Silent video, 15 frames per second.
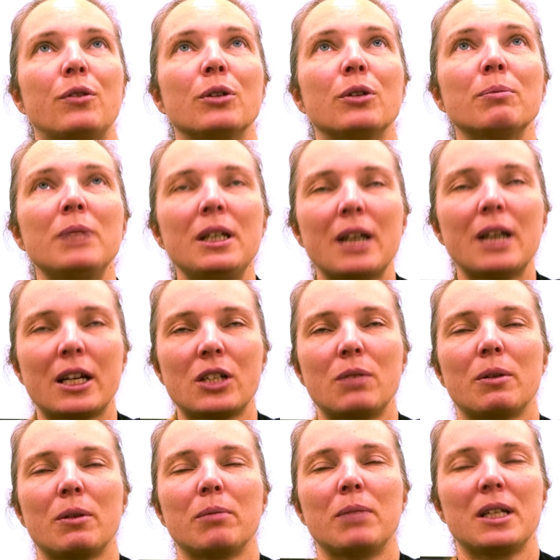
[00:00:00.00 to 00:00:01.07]
for me,
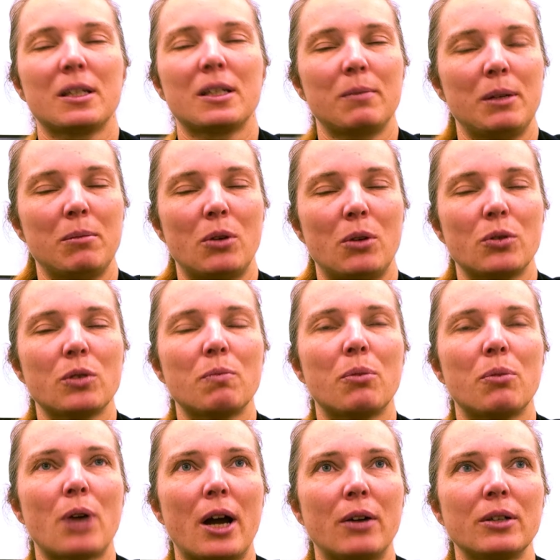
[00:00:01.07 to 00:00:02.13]
actually, what makes me most
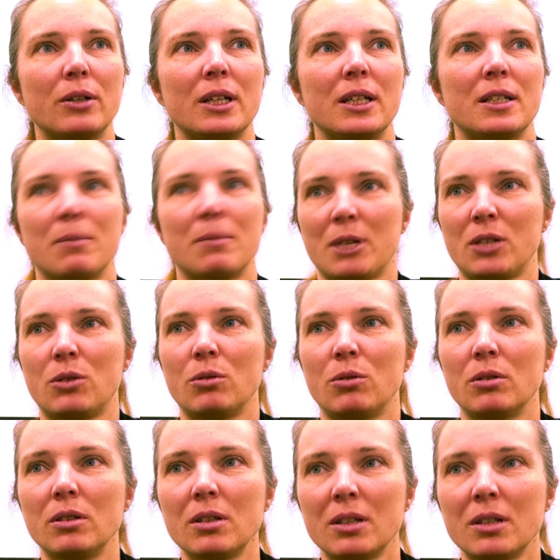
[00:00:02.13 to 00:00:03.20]
proud is my
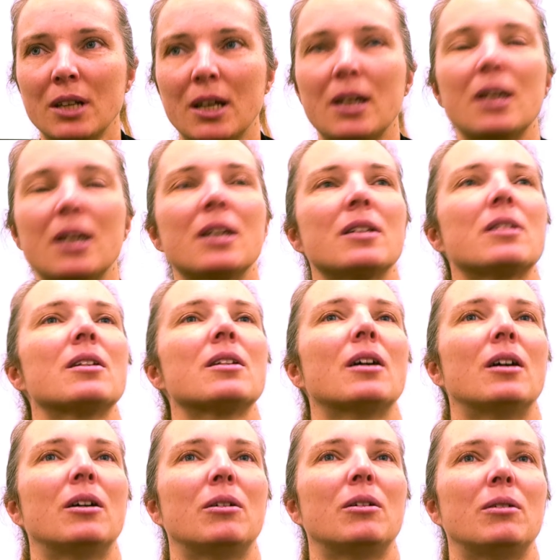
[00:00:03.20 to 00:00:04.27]
students.
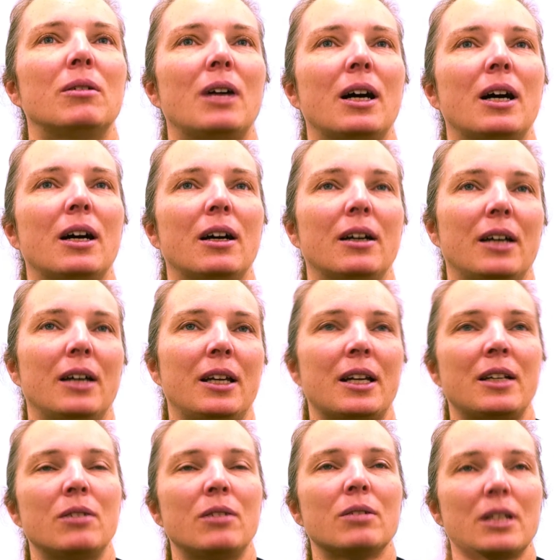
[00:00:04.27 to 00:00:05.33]
So, and
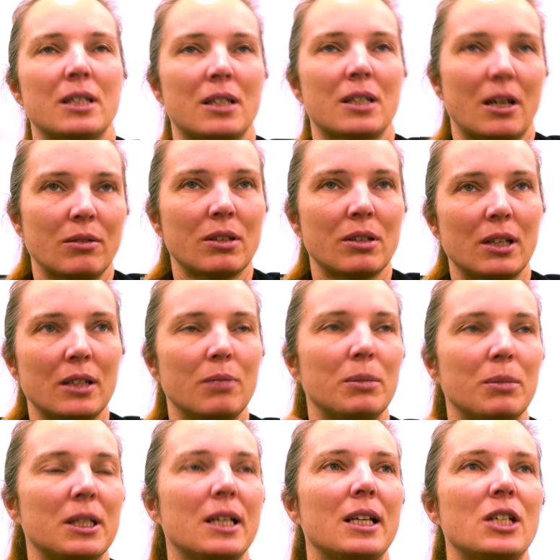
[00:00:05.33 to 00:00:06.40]
I know that sounds a little
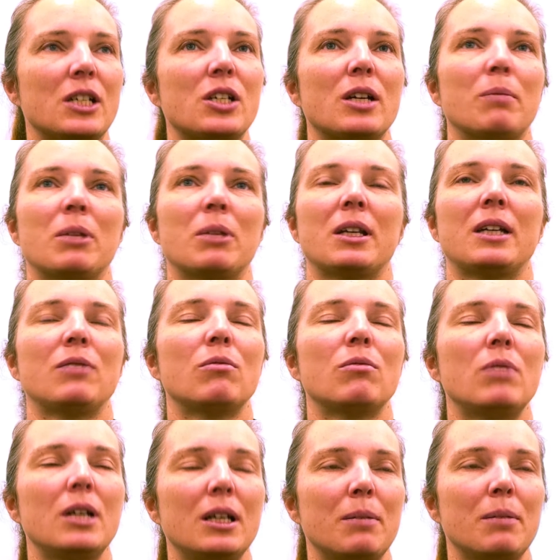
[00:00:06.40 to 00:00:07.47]
bit cliche, but it
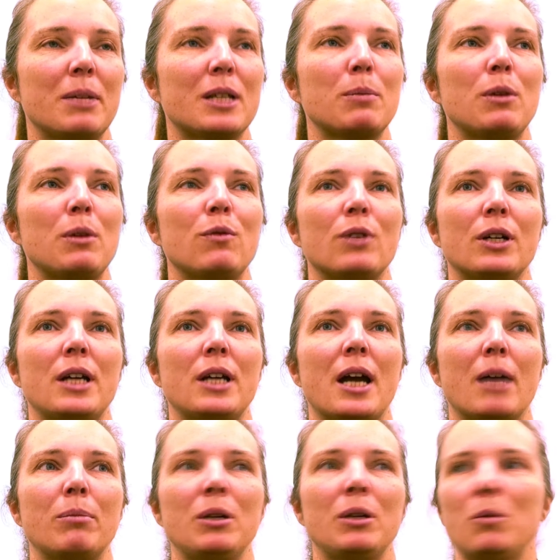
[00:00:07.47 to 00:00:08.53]
really makes me very
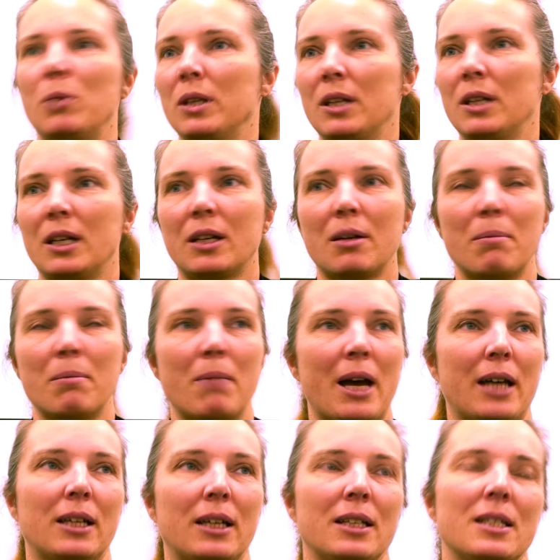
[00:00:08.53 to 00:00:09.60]
happy when they come
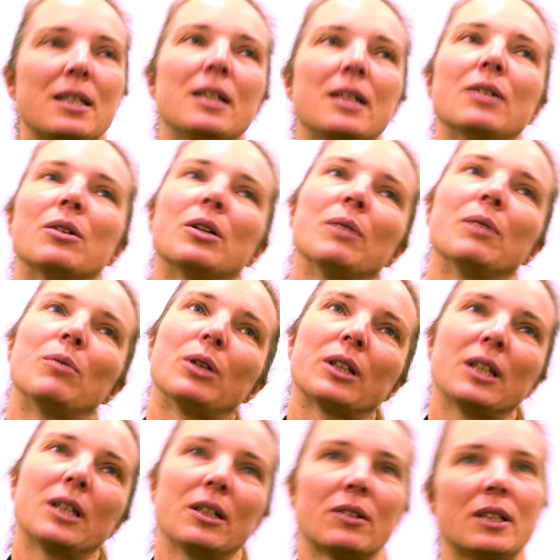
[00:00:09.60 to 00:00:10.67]
back and say, oh, I'm
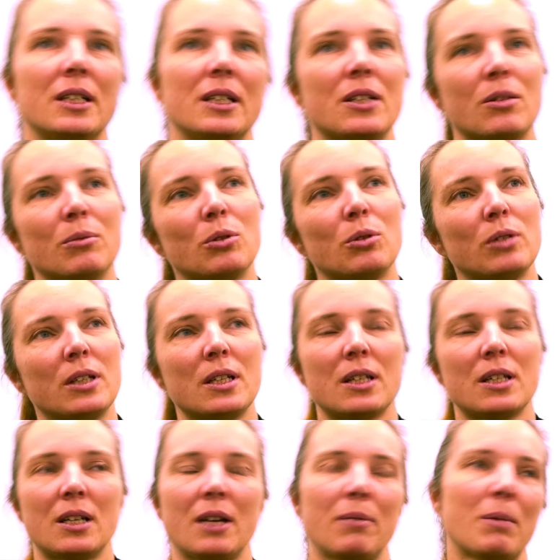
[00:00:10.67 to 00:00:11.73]
working on this, I'm doing
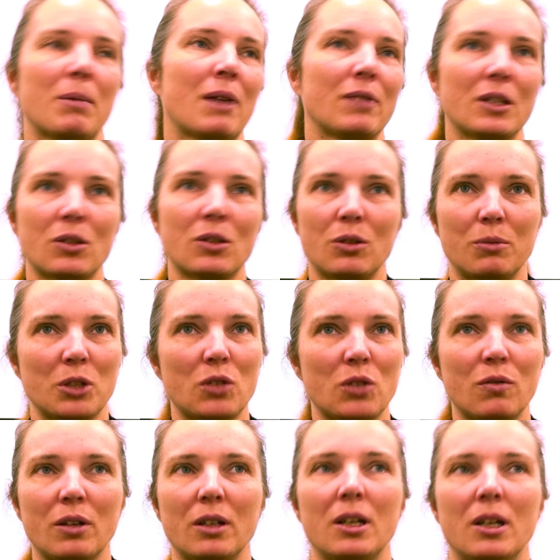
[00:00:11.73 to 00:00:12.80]
this, and I'm having so
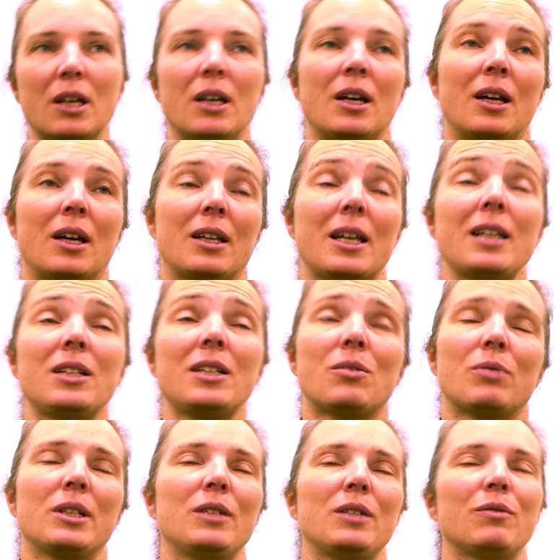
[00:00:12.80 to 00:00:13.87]
much fun. That
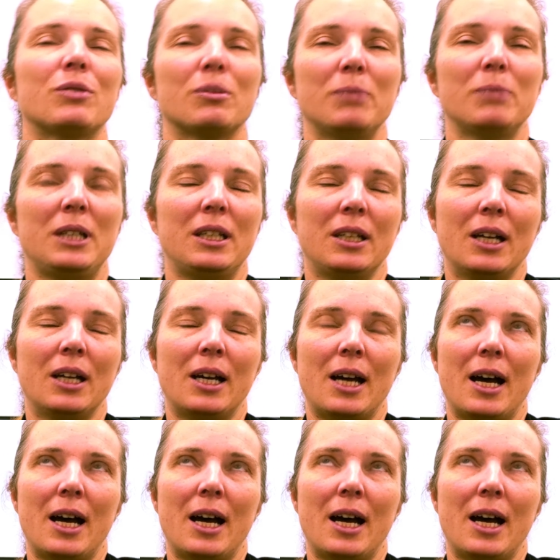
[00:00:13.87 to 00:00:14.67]
is really, for me,